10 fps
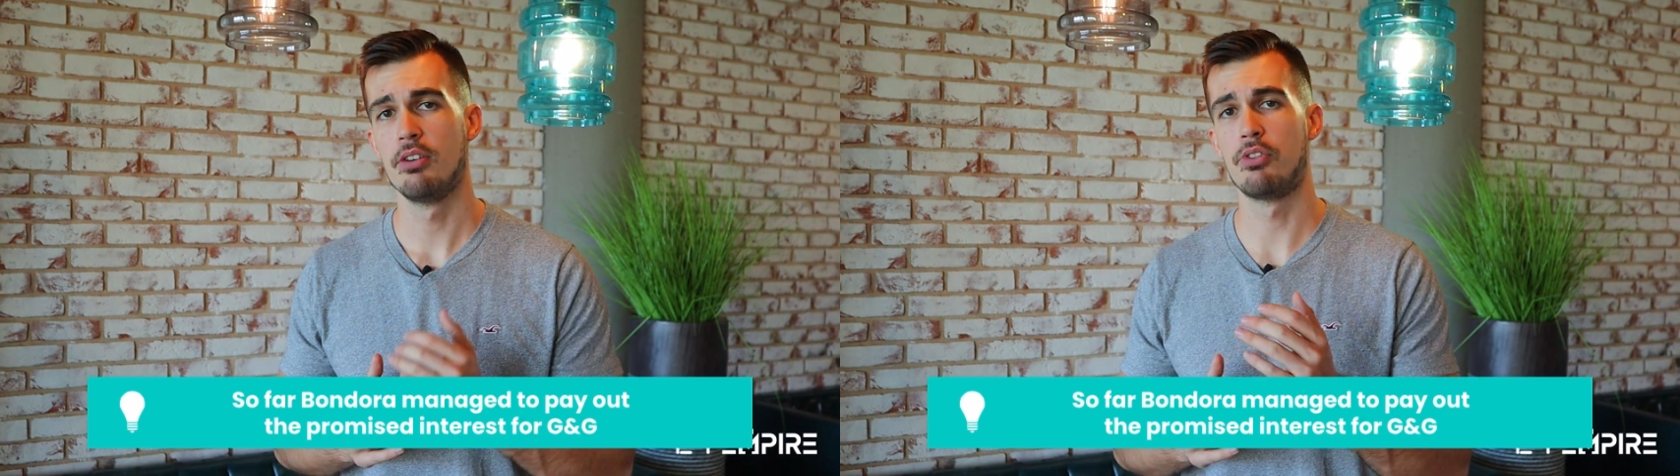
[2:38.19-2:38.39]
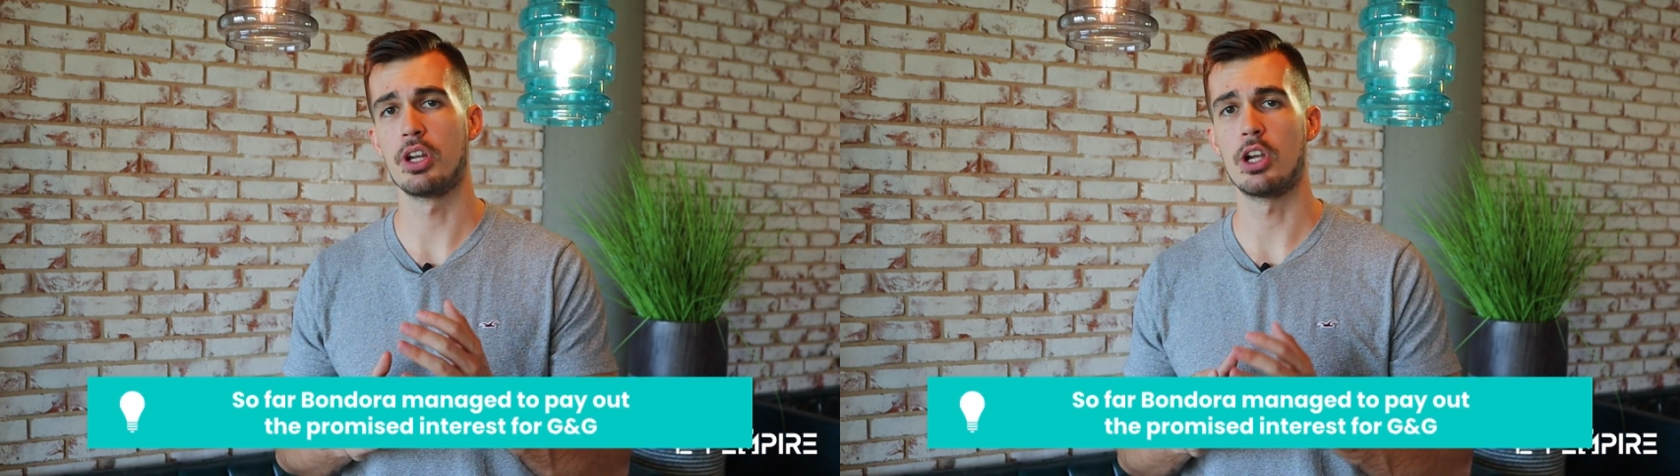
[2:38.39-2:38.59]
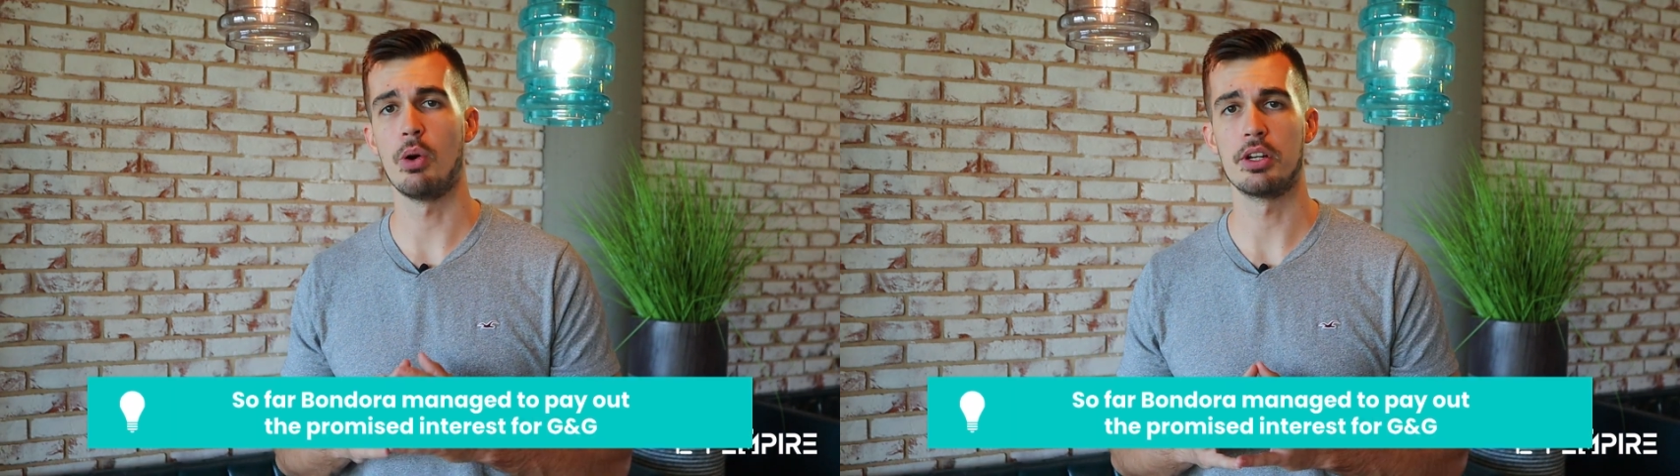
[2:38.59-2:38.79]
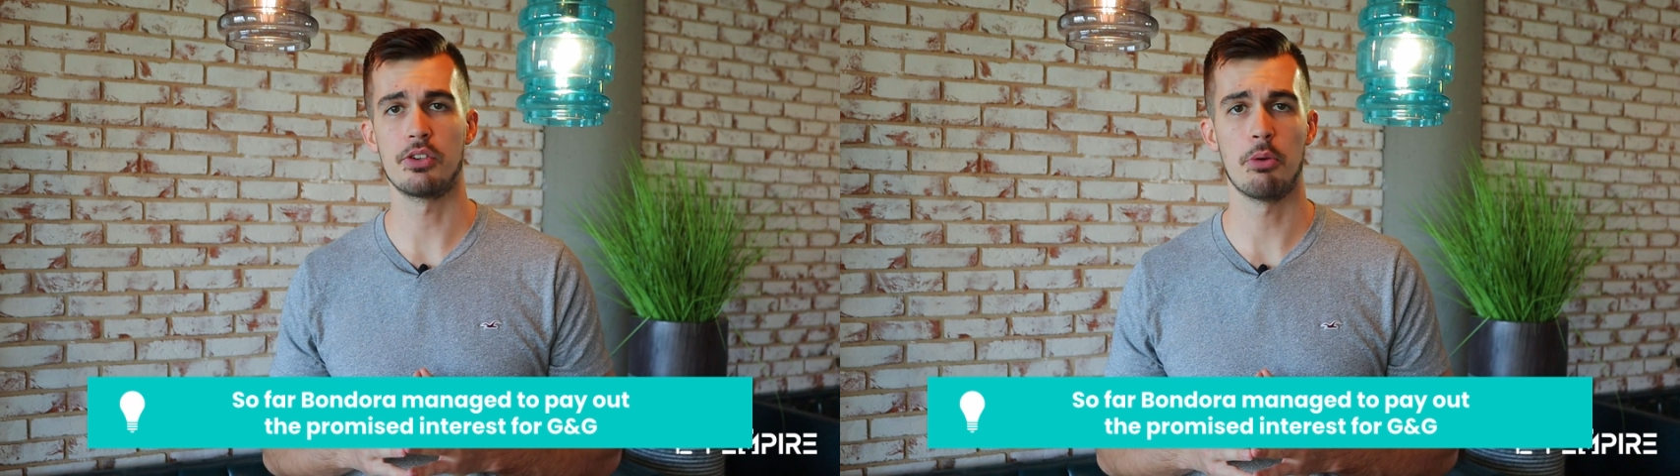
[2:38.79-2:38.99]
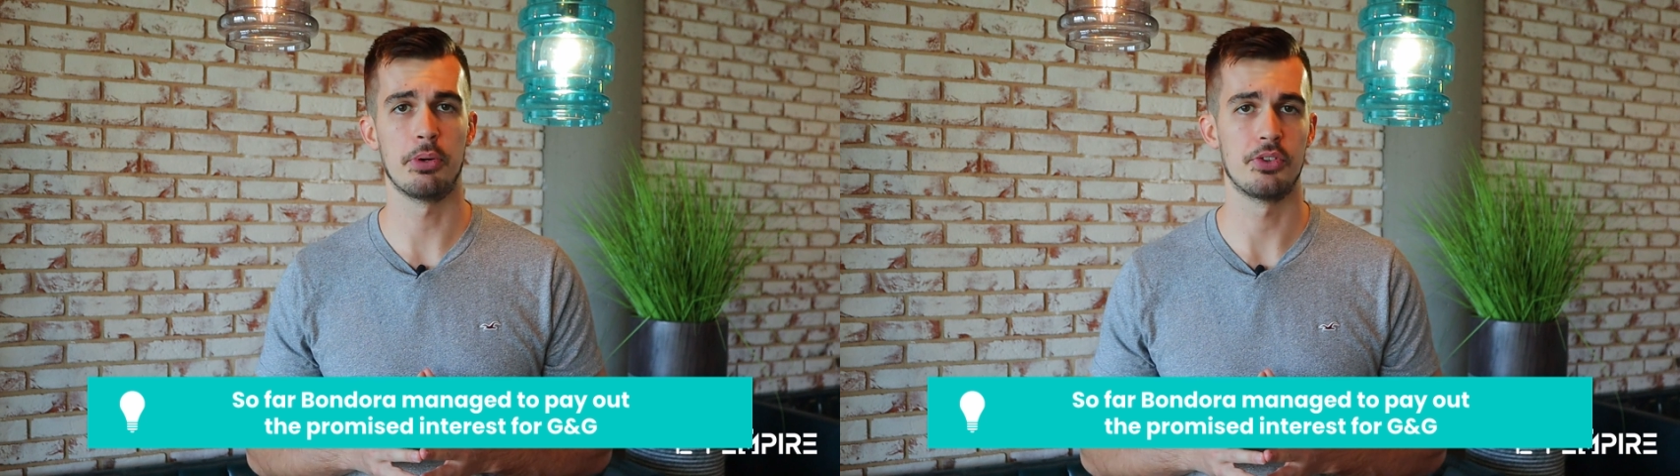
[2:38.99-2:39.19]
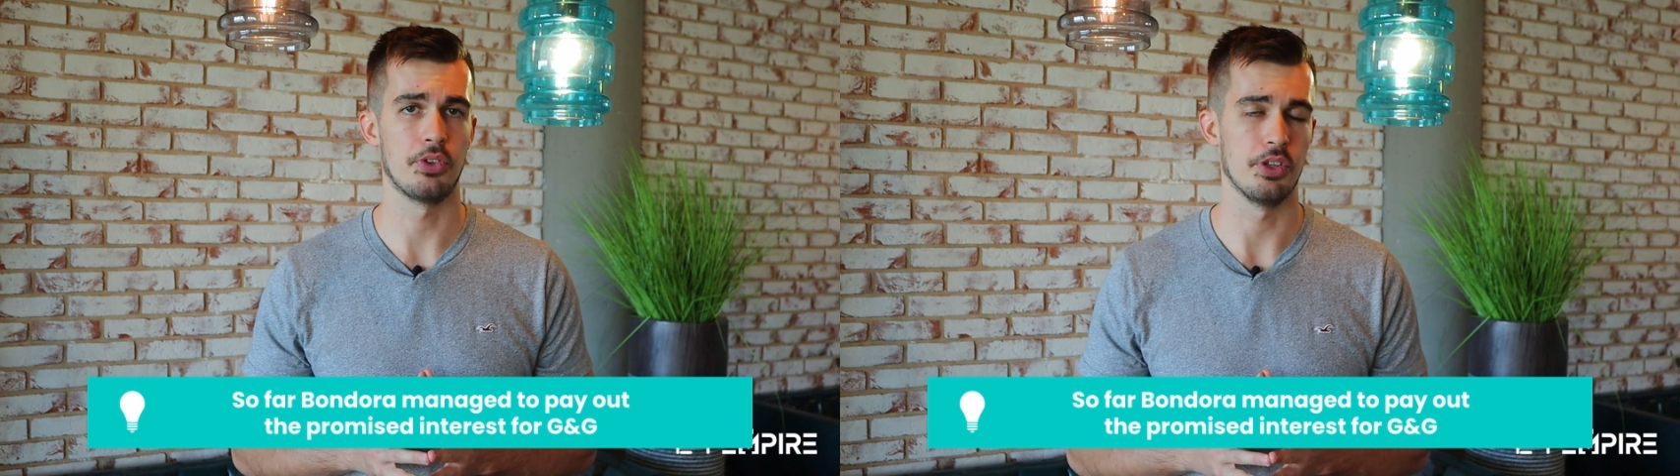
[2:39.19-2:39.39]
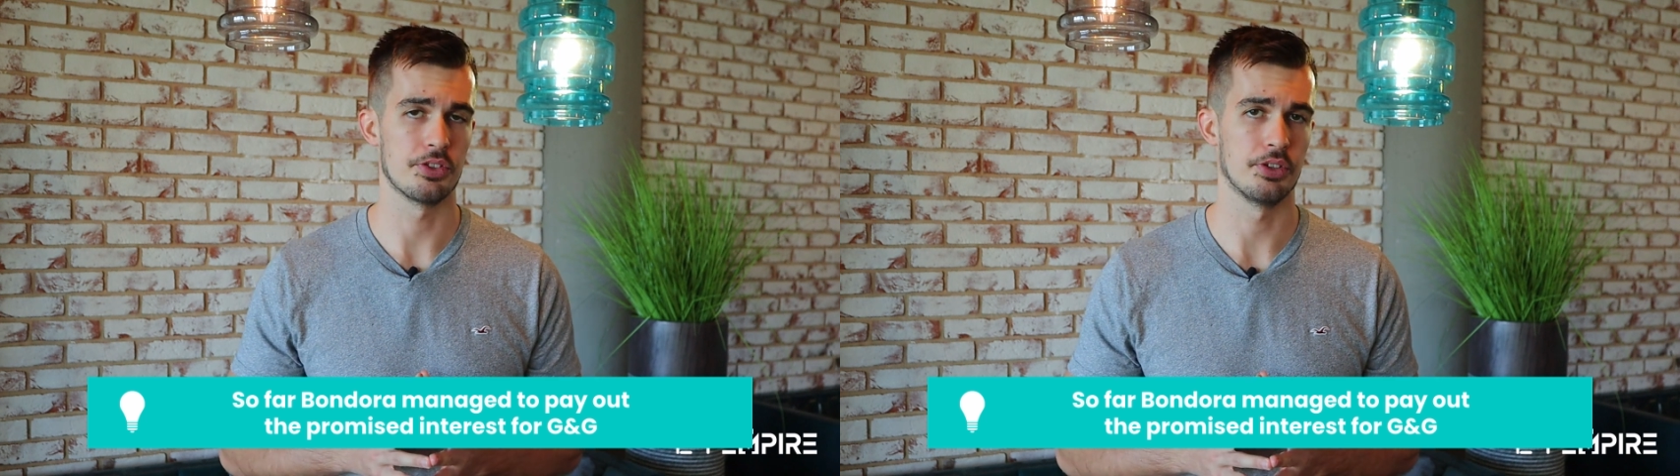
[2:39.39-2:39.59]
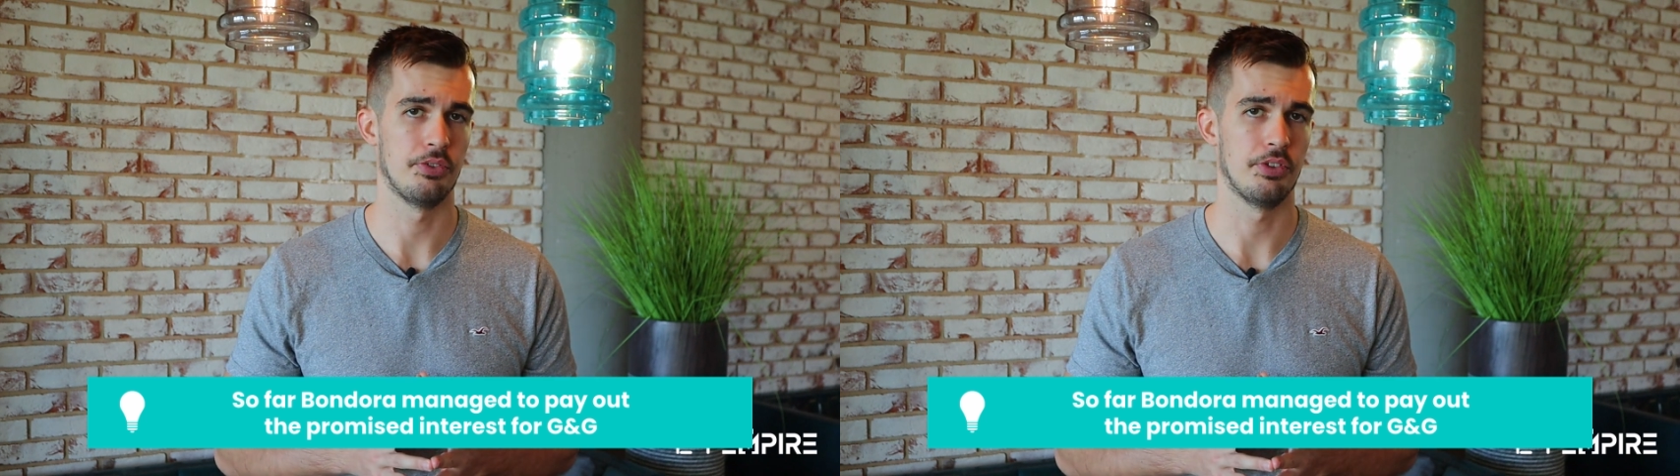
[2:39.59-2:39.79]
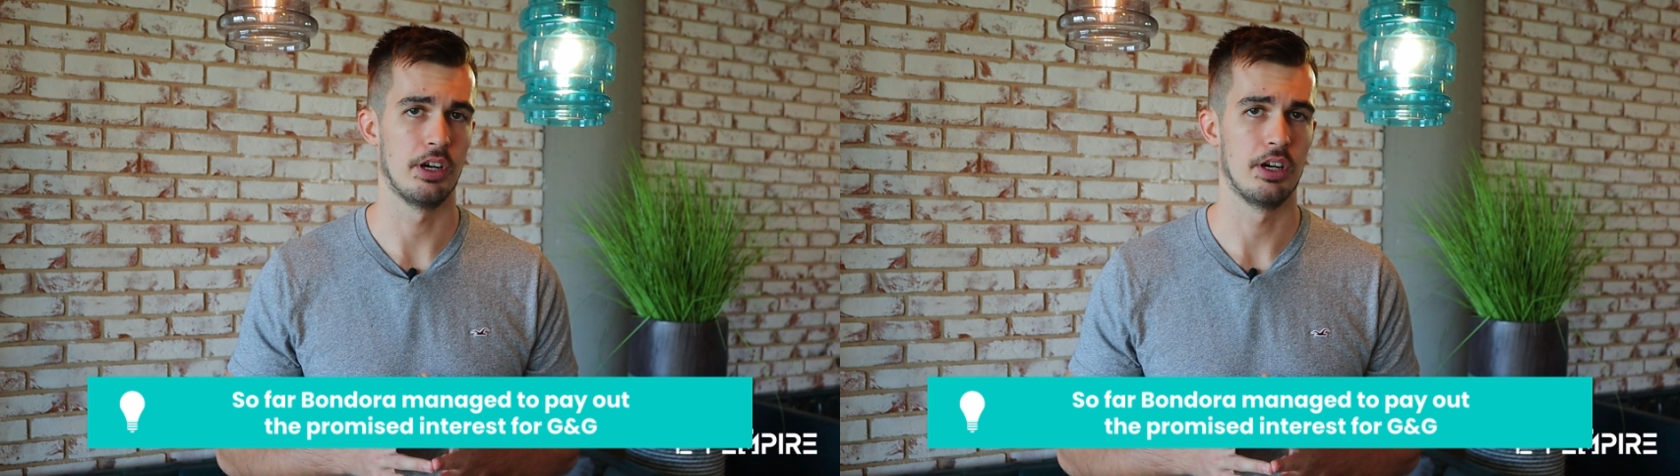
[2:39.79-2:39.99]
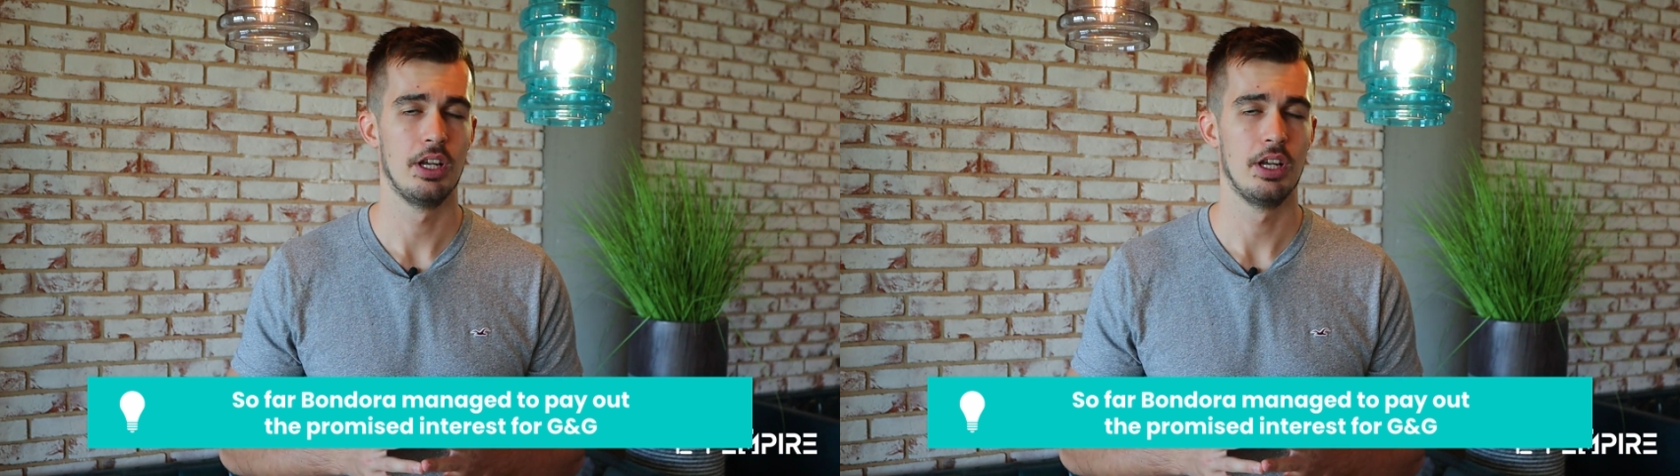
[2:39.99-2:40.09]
for the Go and Grow portfolio so far.